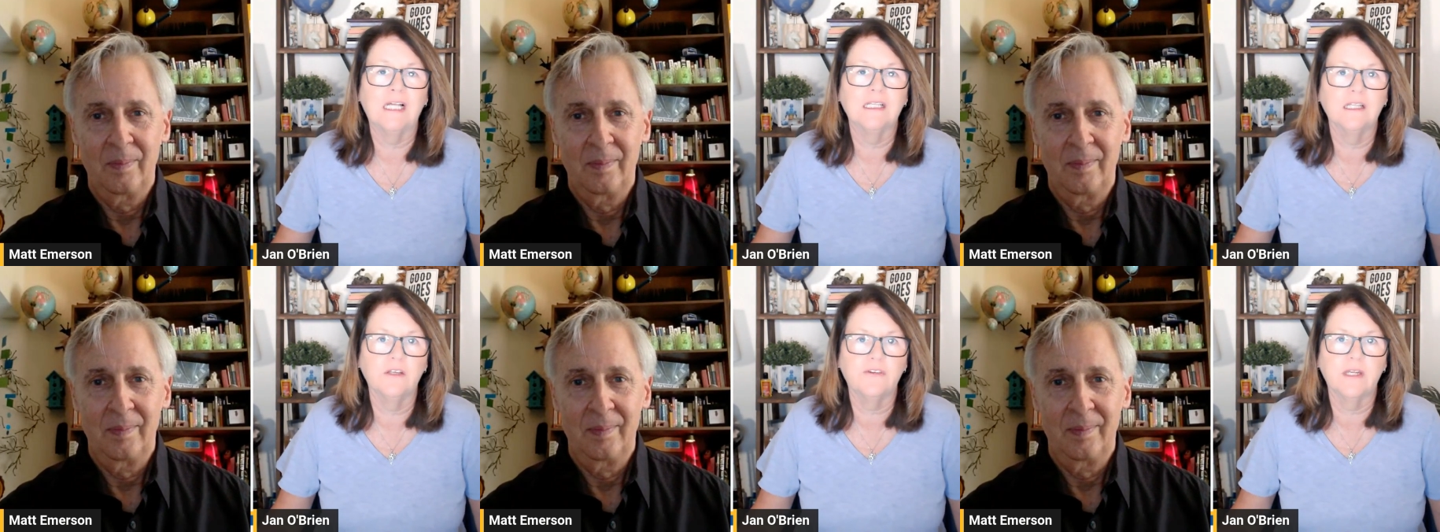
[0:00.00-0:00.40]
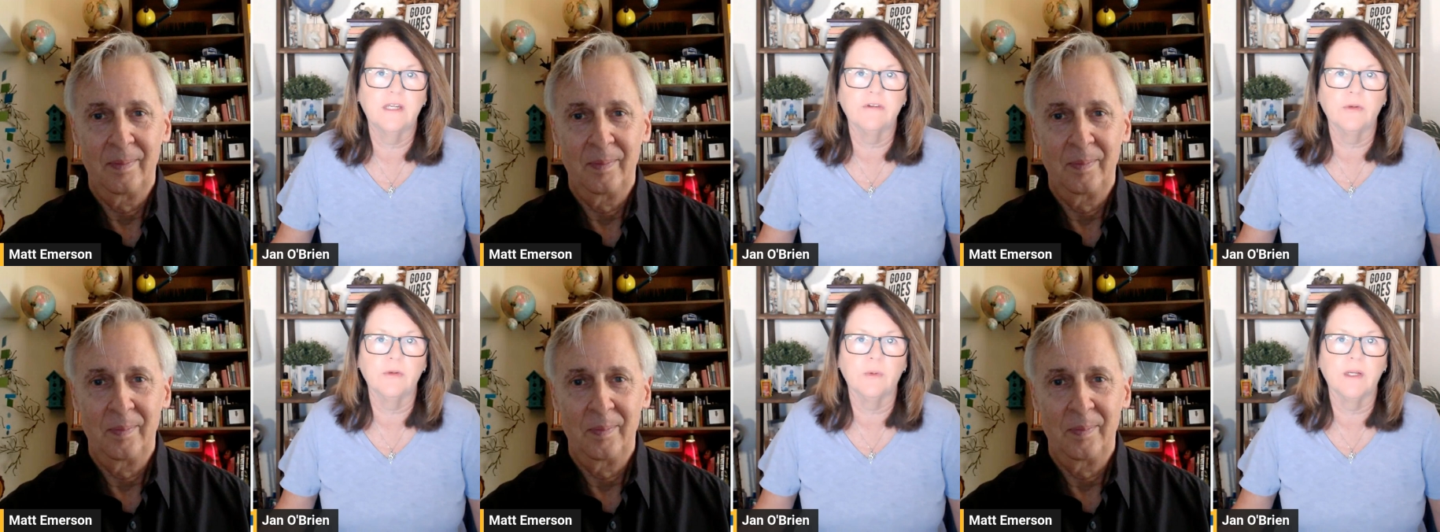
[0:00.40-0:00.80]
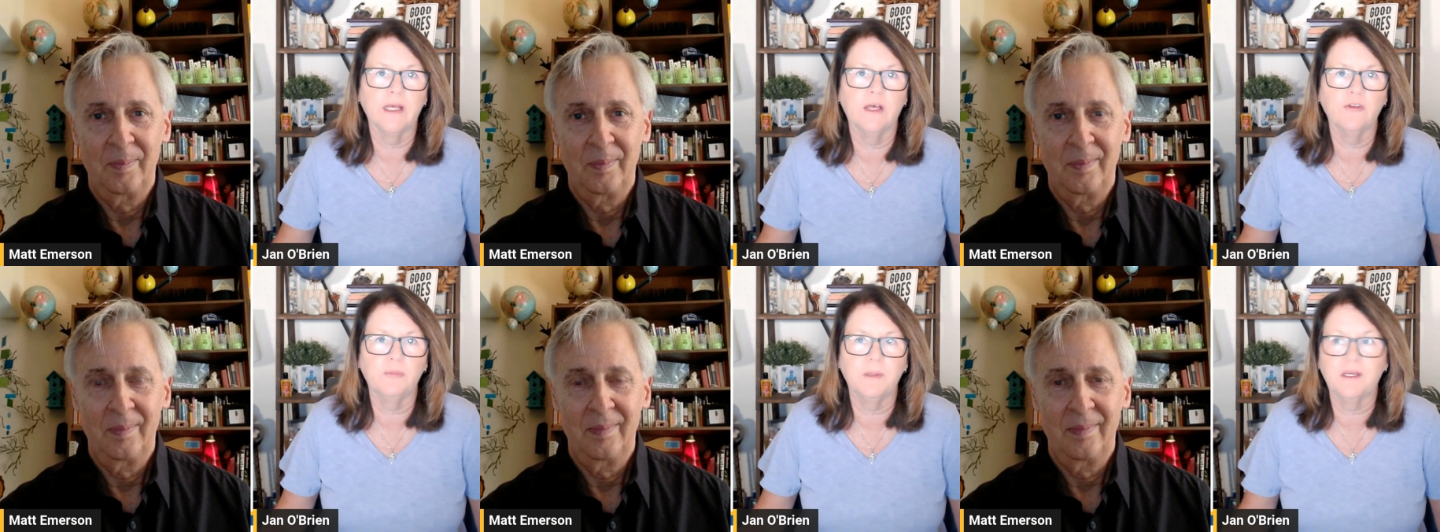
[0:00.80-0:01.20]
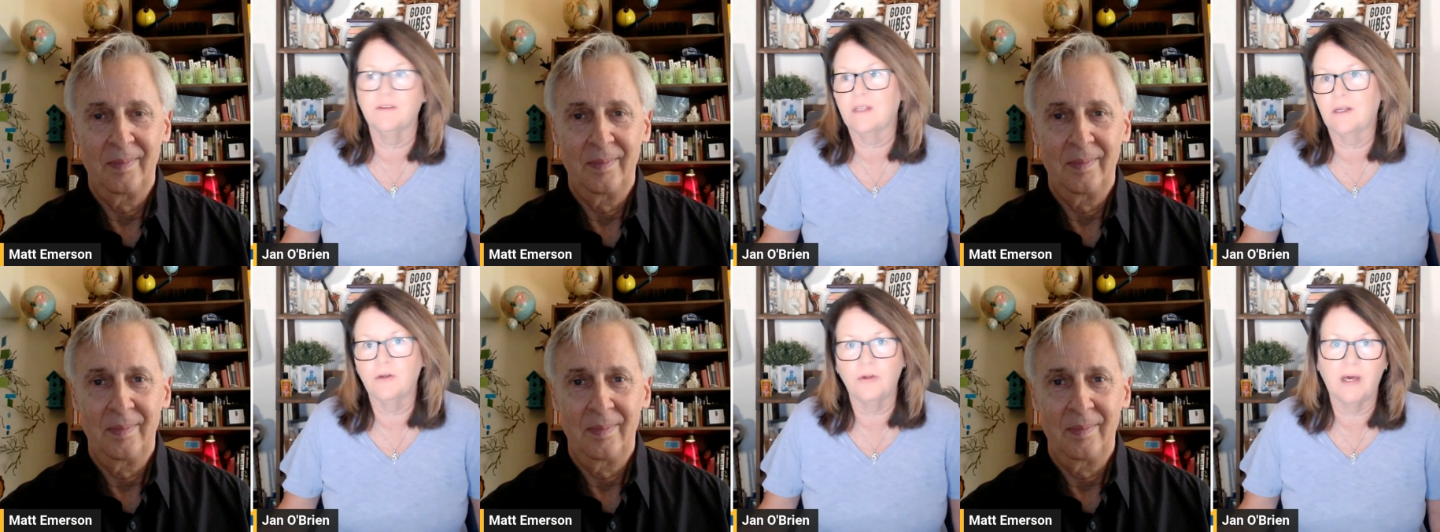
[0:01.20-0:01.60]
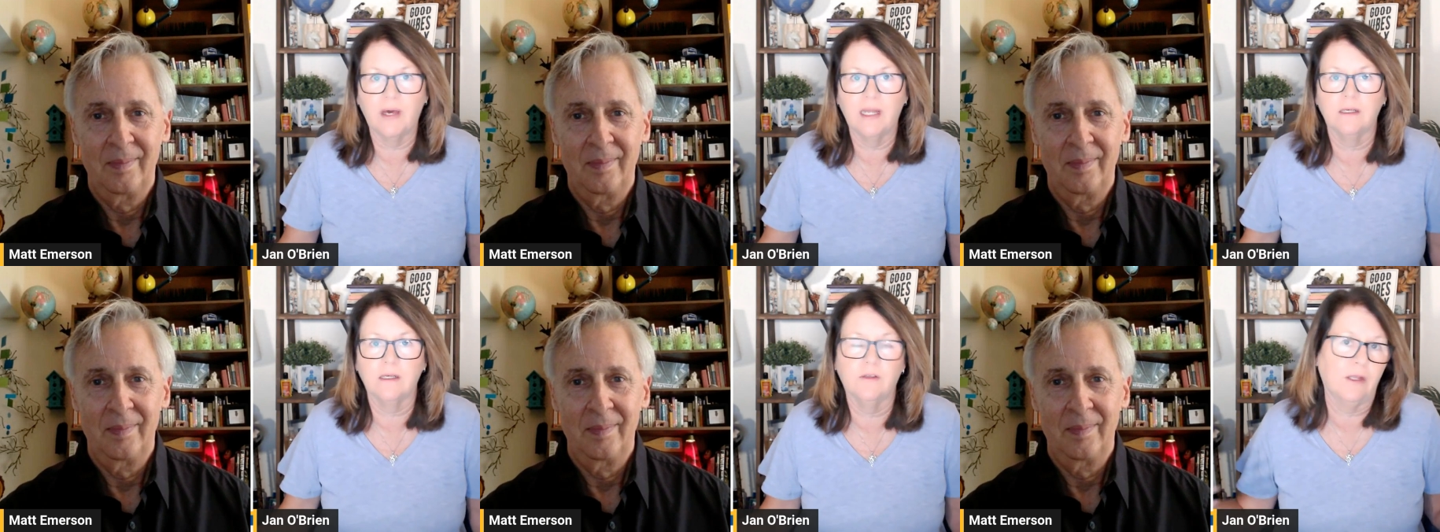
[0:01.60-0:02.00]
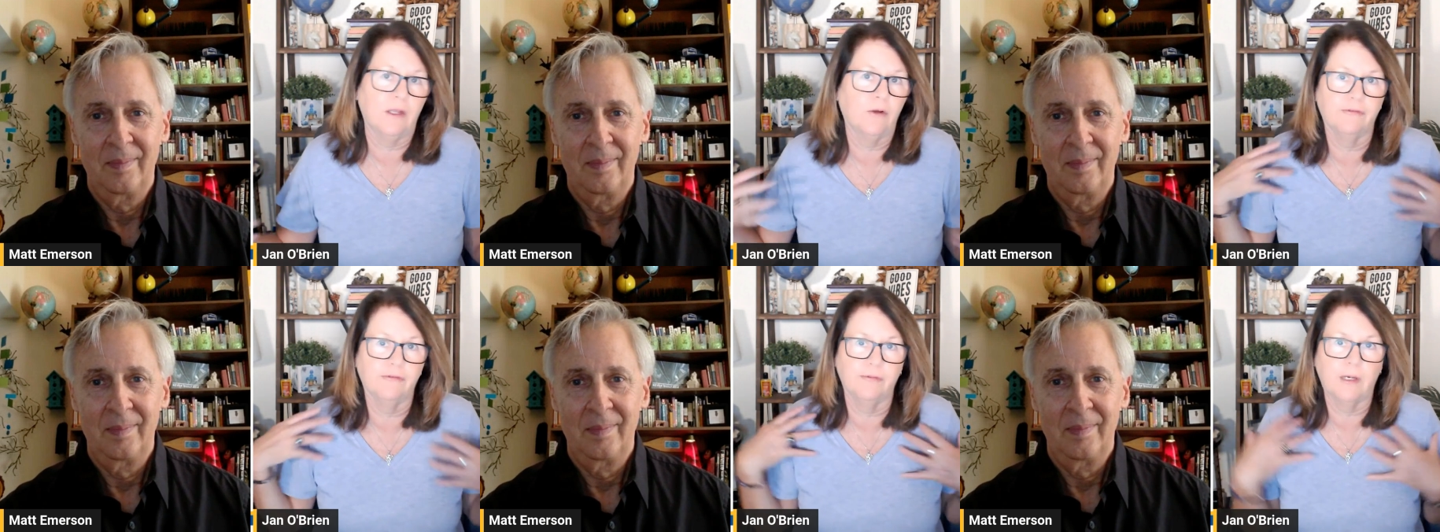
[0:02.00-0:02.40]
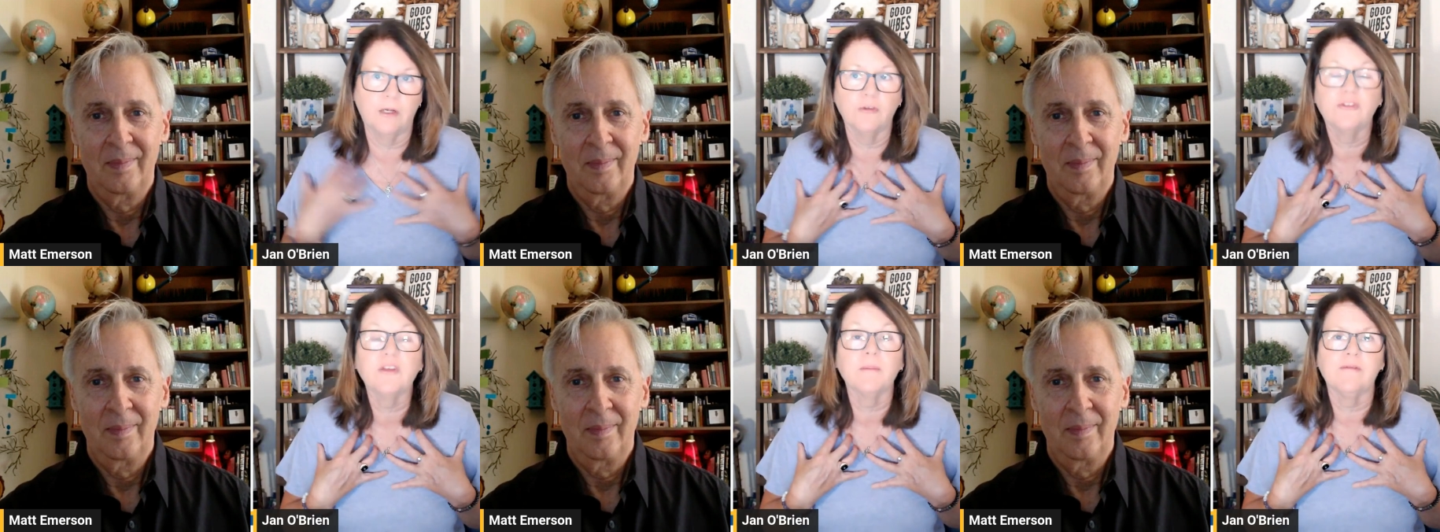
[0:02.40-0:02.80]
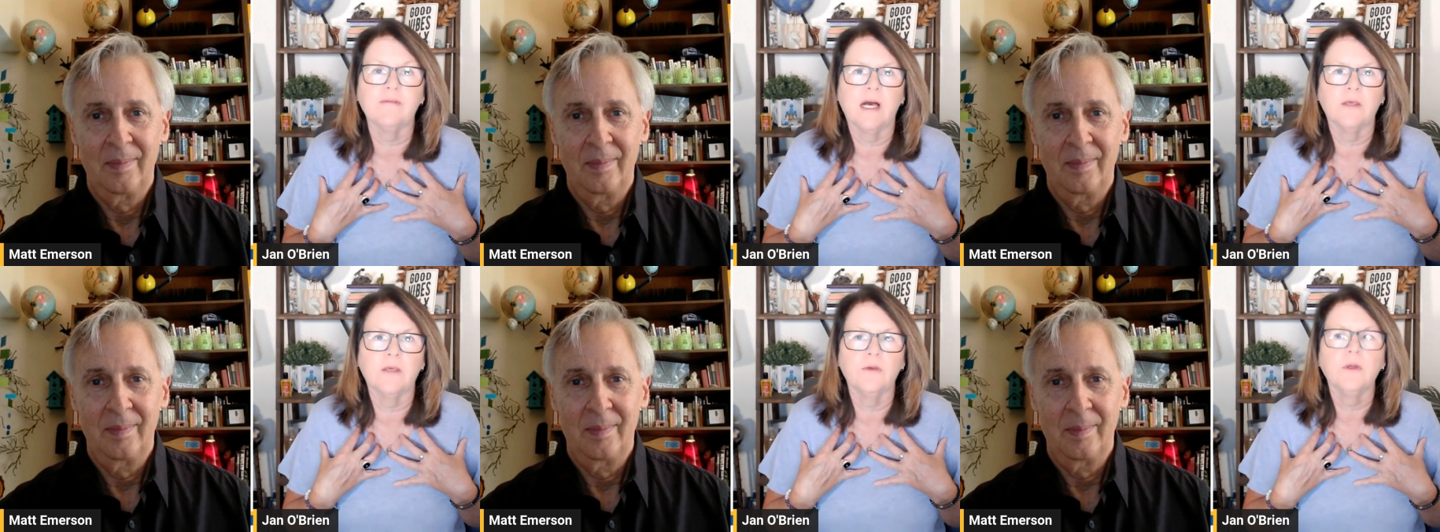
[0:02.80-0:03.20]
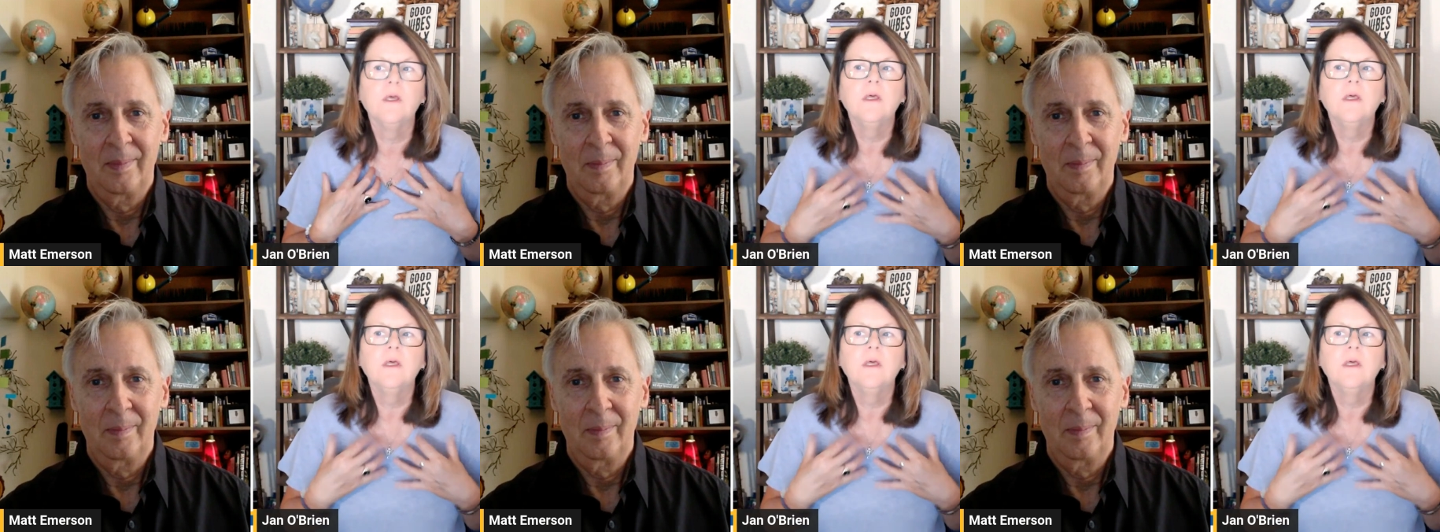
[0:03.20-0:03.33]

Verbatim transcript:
Speaker 1: less than everyone else because I don't know how to because I don't I don't see my value.